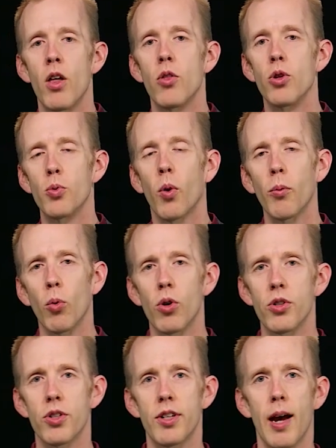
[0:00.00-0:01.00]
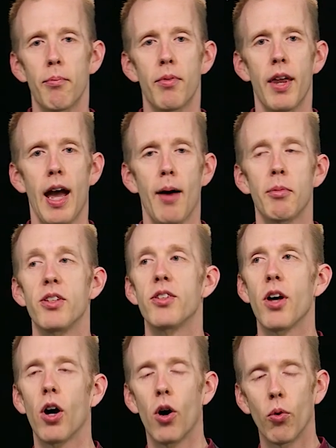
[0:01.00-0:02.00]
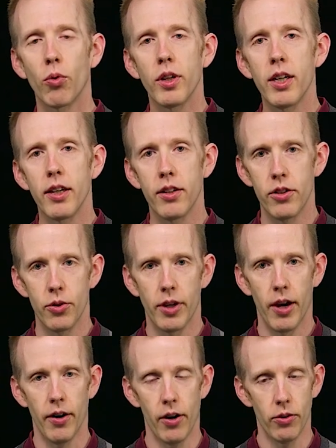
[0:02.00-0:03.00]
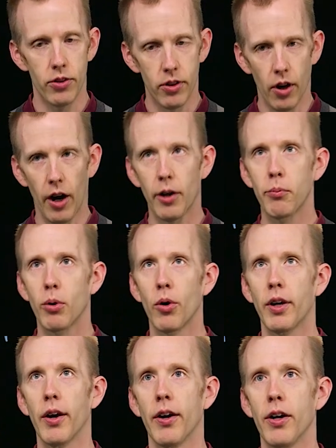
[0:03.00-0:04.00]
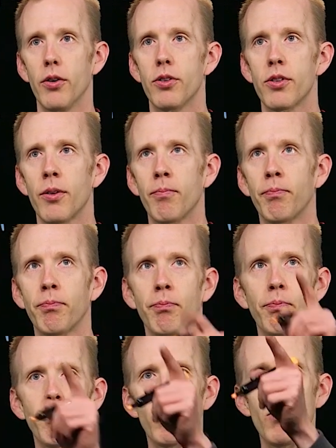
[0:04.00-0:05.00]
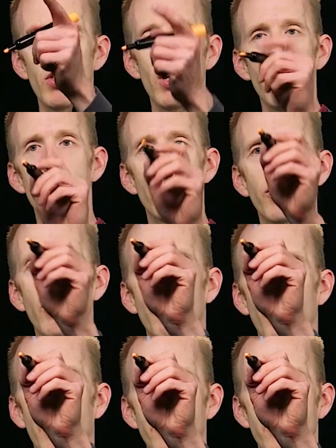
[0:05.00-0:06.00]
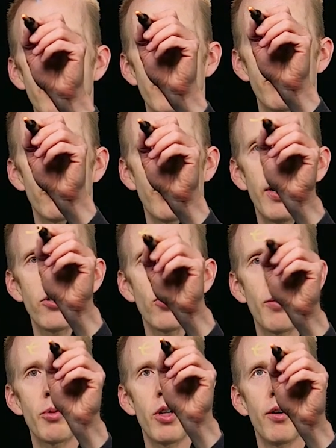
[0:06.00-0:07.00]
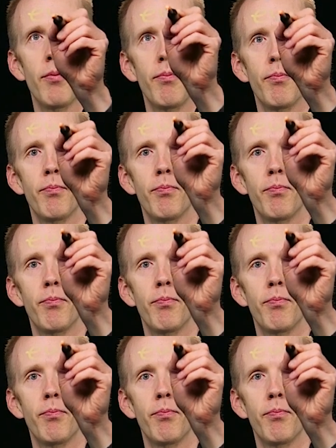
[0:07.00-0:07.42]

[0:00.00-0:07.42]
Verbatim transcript: There's one more step that happens only in eukaryotes, not in prokaryotes, during the process of transcription.